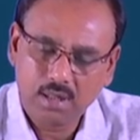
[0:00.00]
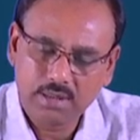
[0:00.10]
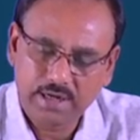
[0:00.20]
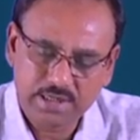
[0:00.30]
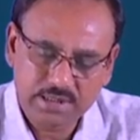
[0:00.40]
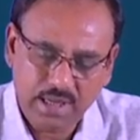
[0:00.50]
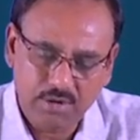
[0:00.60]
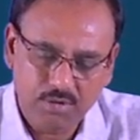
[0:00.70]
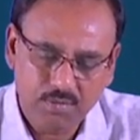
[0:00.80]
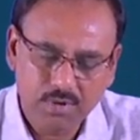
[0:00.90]
the
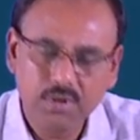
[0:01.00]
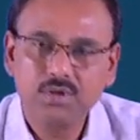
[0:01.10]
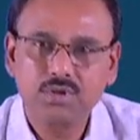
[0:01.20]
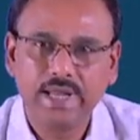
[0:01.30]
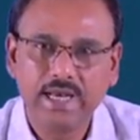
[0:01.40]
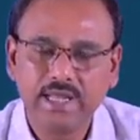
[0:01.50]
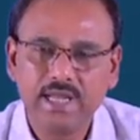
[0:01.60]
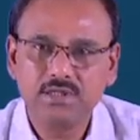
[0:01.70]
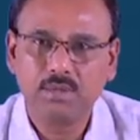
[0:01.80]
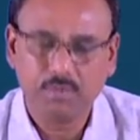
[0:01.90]
rescue. So, in
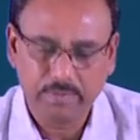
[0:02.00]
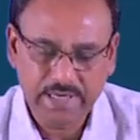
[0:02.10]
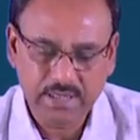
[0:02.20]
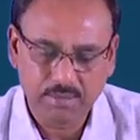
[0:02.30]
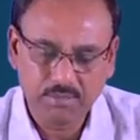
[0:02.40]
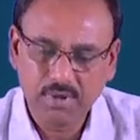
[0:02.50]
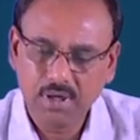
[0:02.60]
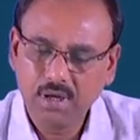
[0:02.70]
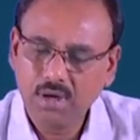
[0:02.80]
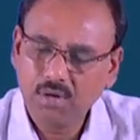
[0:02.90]
case of momentum,
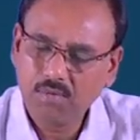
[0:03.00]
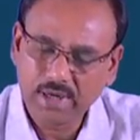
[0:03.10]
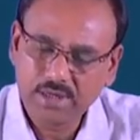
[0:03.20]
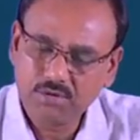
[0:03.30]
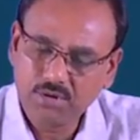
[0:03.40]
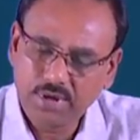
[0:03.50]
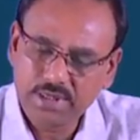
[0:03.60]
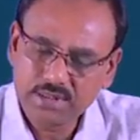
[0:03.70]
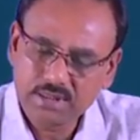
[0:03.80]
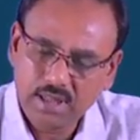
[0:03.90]
what you do
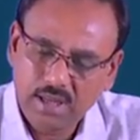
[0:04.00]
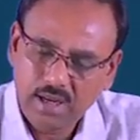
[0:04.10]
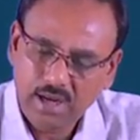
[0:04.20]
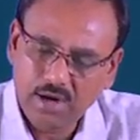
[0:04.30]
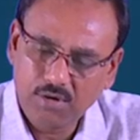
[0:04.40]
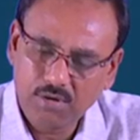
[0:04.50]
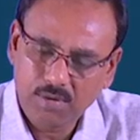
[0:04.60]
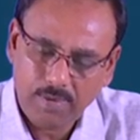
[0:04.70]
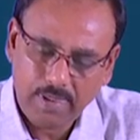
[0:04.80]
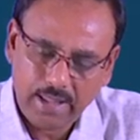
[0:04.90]
is
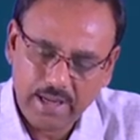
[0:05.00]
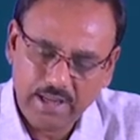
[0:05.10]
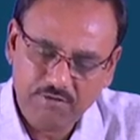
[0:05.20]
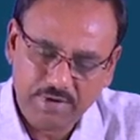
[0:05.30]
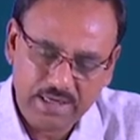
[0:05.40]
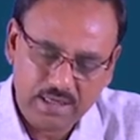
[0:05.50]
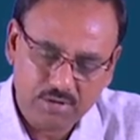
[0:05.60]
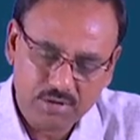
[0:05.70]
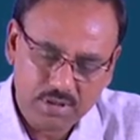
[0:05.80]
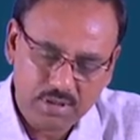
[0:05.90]
you again find
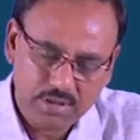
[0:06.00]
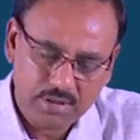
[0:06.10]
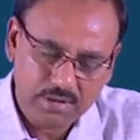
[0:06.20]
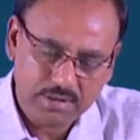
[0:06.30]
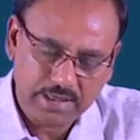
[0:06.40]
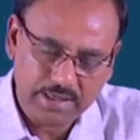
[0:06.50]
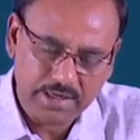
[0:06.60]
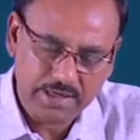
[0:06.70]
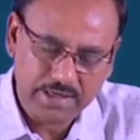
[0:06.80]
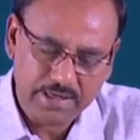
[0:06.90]
out the
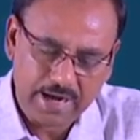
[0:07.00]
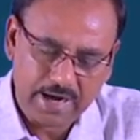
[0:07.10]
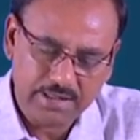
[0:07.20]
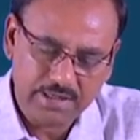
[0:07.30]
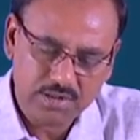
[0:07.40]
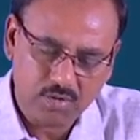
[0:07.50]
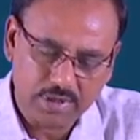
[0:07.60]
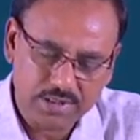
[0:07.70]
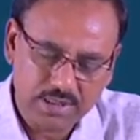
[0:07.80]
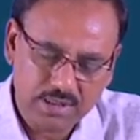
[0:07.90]
gradient at this
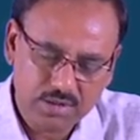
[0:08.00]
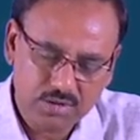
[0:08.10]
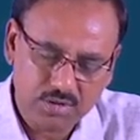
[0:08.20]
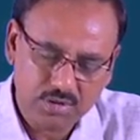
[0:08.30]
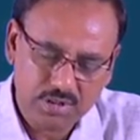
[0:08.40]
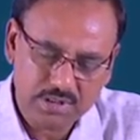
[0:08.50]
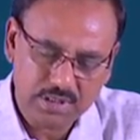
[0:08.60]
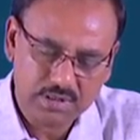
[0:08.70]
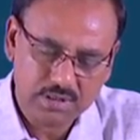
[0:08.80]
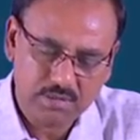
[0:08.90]
location. So, this
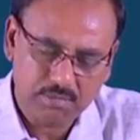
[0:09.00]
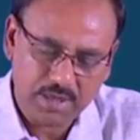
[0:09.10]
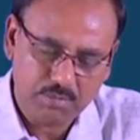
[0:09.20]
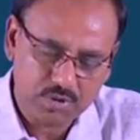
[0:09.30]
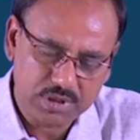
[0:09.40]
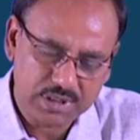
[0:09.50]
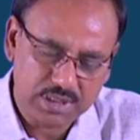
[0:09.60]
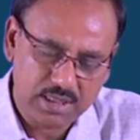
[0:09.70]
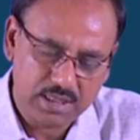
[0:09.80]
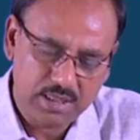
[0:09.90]
is my
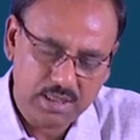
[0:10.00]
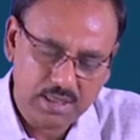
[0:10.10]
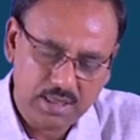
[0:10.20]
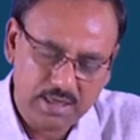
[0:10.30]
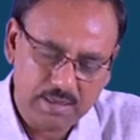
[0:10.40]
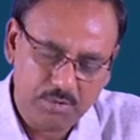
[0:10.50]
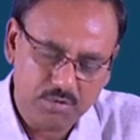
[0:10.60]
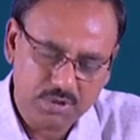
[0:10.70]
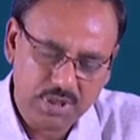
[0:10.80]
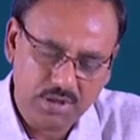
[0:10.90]
position
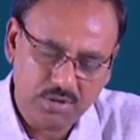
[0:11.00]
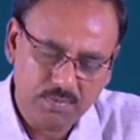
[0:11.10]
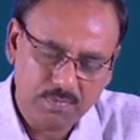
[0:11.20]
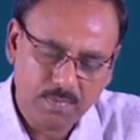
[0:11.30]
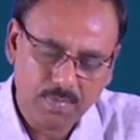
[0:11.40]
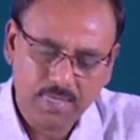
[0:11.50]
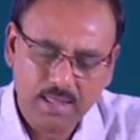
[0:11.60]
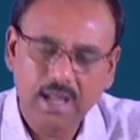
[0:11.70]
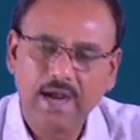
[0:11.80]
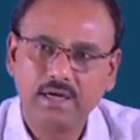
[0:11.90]
w 0
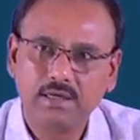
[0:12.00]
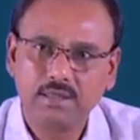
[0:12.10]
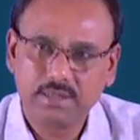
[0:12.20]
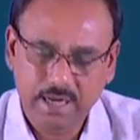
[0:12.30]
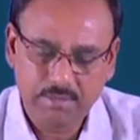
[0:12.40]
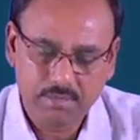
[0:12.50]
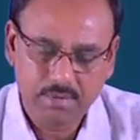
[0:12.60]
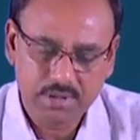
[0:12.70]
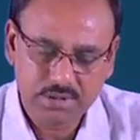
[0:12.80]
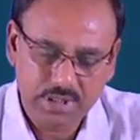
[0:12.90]
at time
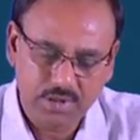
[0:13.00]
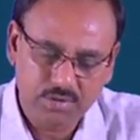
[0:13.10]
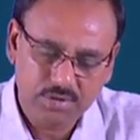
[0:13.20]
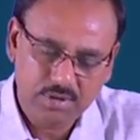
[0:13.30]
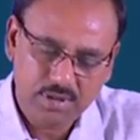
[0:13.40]
0